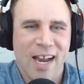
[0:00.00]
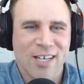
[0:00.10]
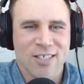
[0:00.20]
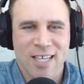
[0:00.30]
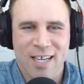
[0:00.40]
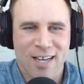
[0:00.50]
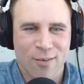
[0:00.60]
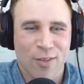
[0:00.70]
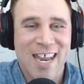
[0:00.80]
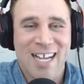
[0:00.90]
And I just hit
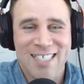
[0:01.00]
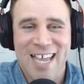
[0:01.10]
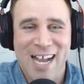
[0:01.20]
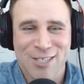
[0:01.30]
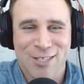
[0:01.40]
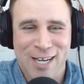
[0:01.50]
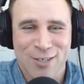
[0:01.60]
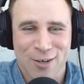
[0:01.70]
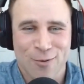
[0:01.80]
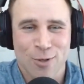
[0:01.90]
the next action I
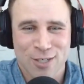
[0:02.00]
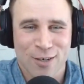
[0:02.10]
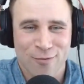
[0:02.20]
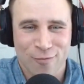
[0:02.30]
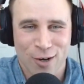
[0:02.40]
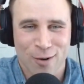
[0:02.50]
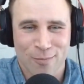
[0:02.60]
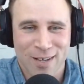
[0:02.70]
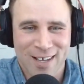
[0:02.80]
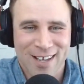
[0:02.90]
took was
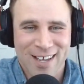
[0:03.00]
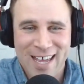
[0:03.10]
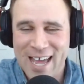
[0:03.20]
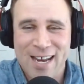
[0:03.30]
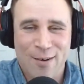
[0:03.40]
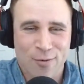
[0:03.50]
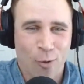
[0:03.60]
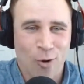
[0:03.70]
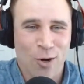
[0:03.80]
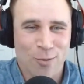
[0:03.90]
confirm, and it
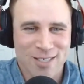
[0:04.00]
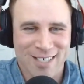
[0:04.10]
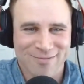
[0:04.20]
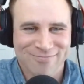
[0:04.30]
the order was in.